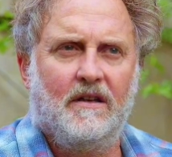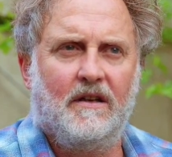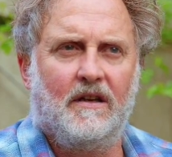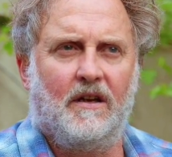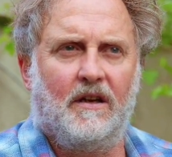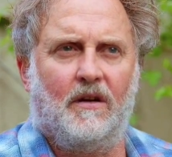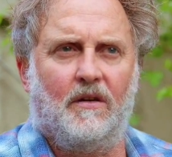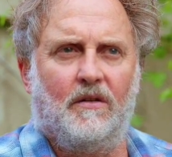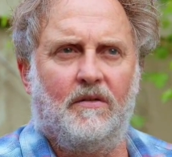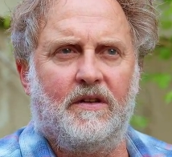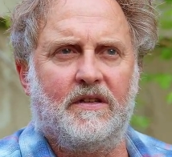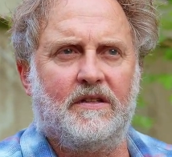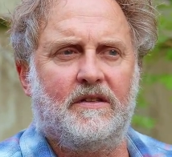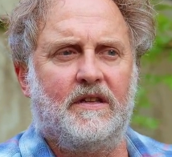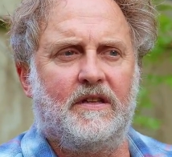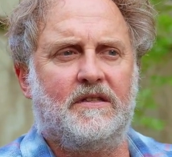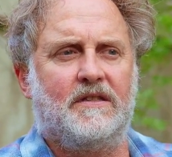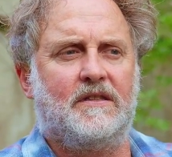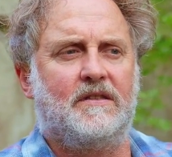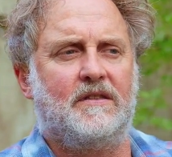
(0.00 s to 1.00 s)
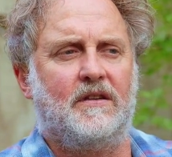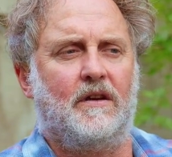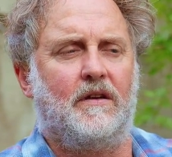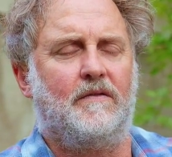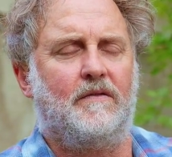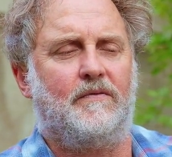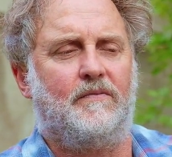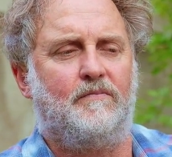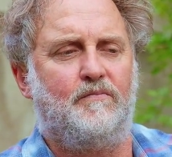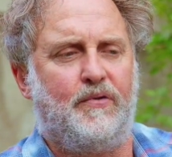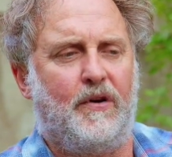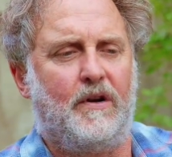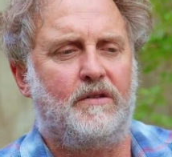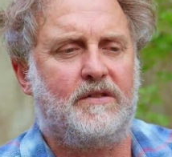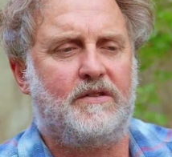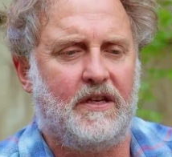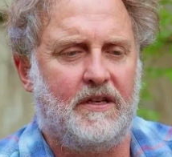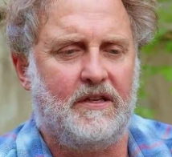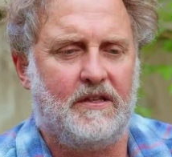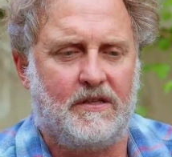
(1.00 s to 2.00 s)
This sort of
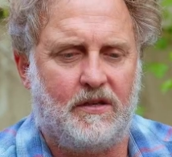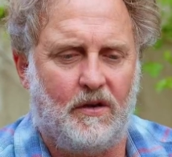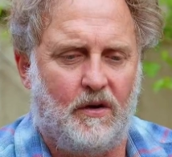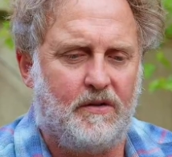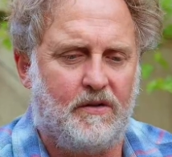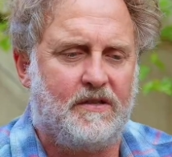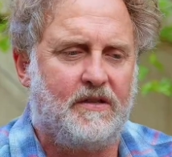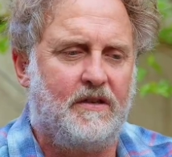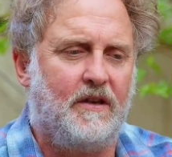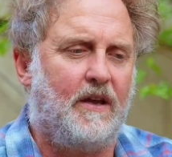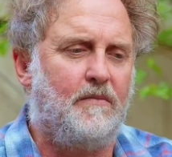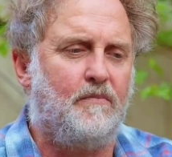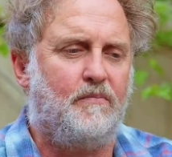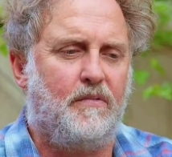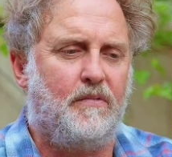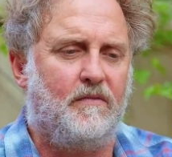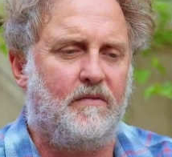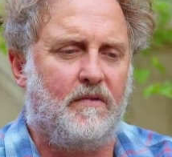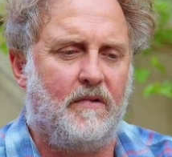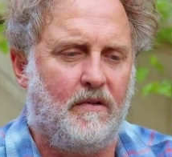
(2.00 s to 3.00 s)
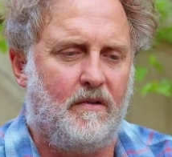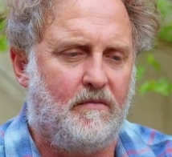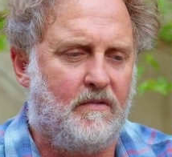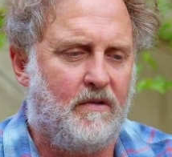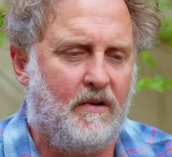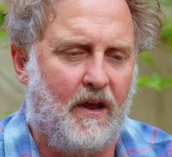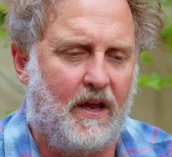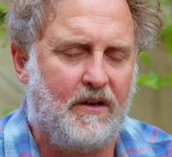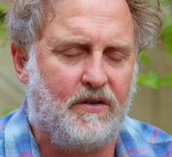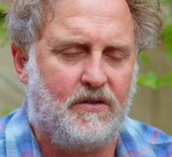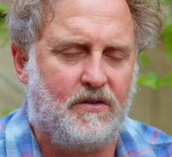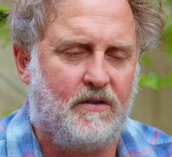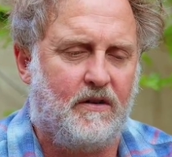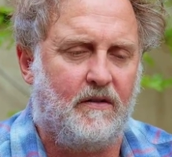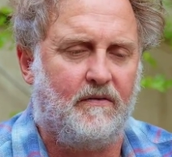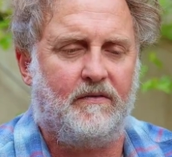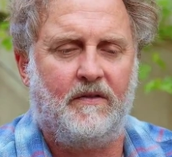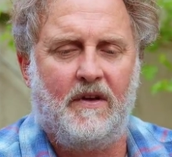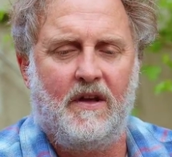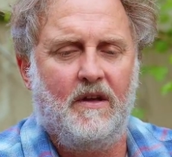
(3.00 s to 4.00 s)
protein source,
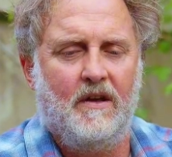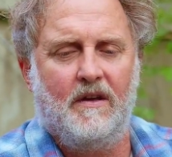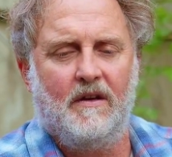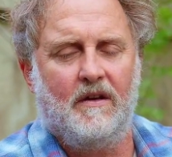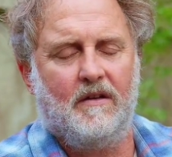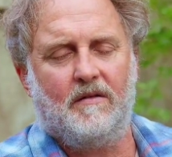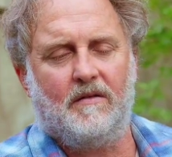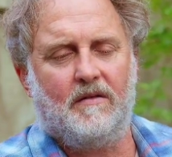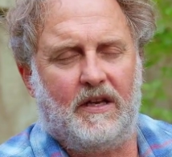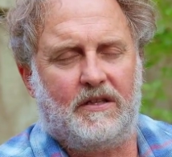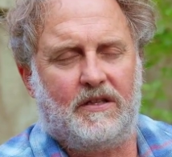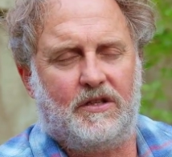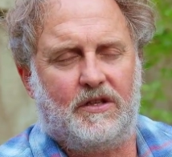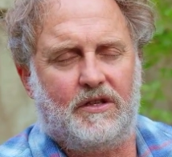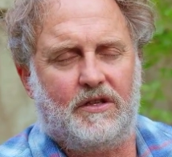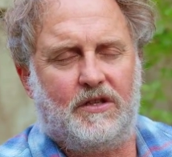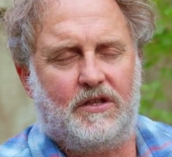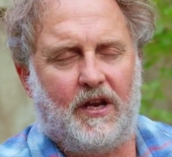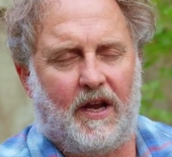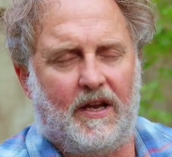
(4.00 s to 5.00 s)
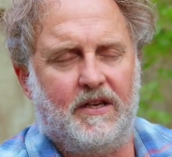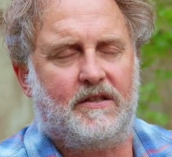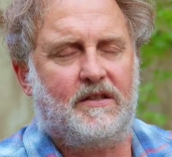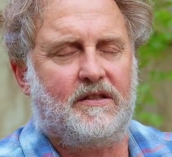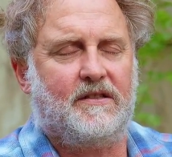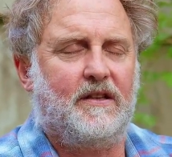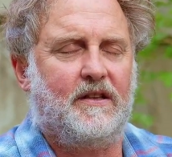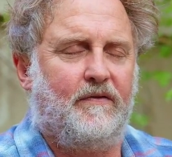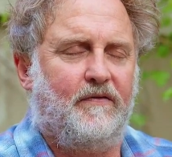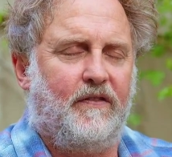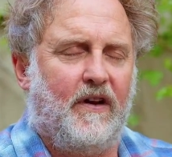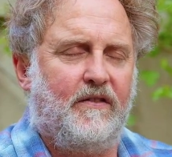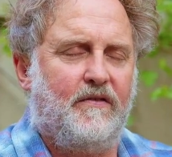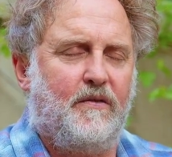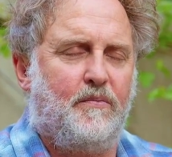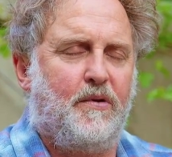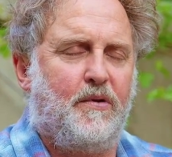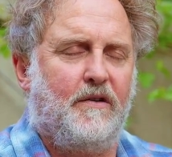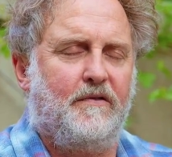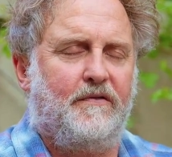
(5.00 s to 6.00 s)
nitrogen it changes the
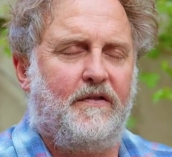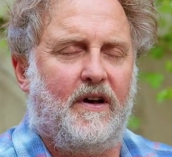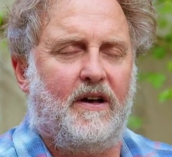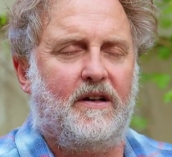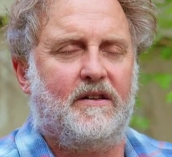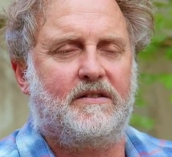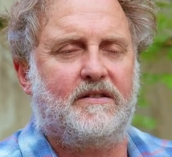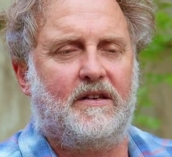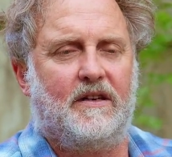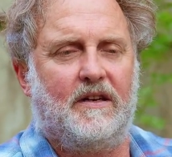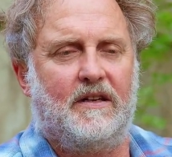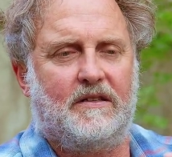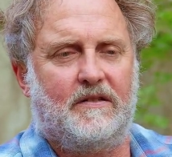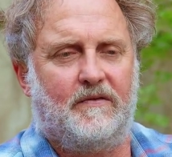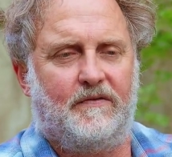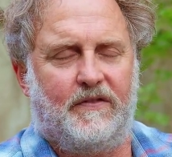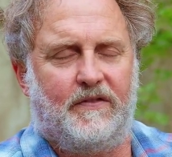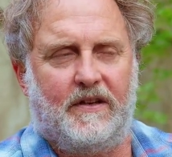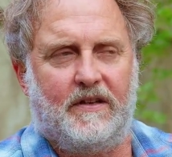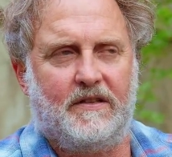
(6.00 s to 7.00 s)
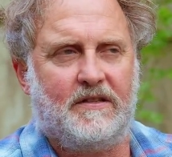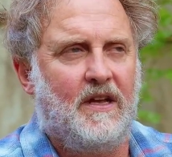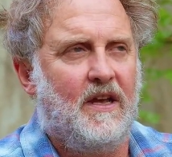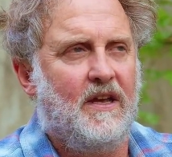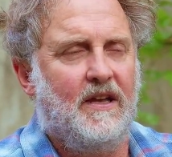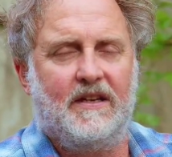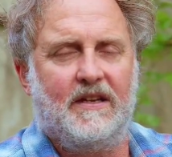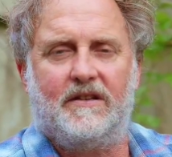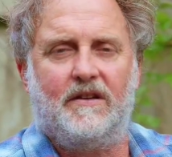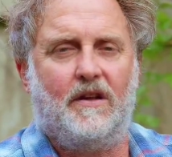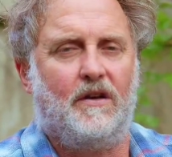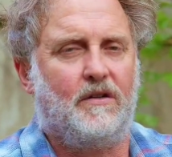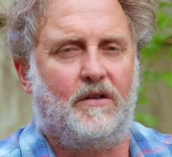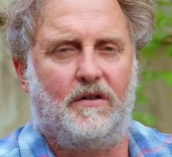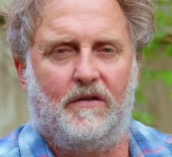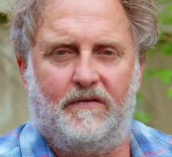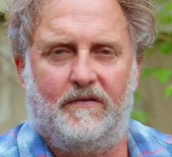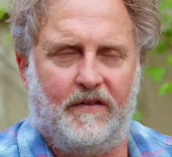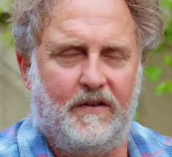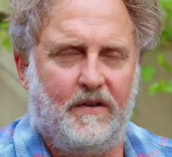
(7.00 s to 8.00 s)
flavor profiles, it interferes. It's not
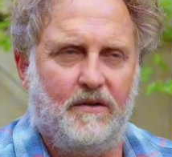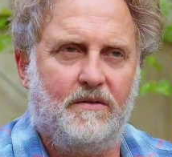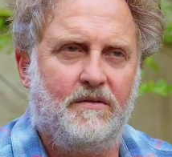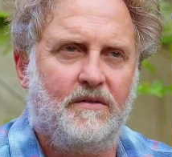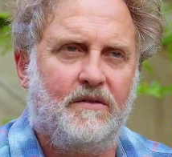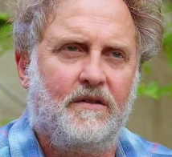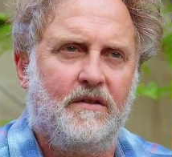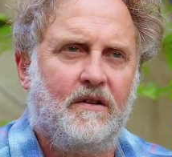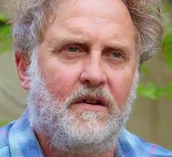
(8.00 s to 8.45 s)
good for you.